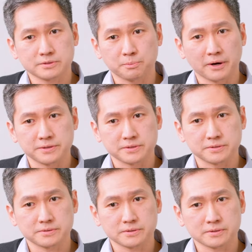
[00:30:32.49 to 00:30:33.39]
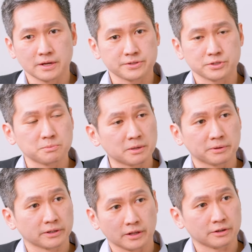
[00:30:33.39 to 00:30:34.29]
surprises not just me,
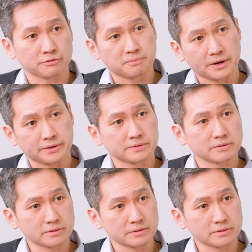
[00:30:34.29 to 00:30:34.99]
but a lot of my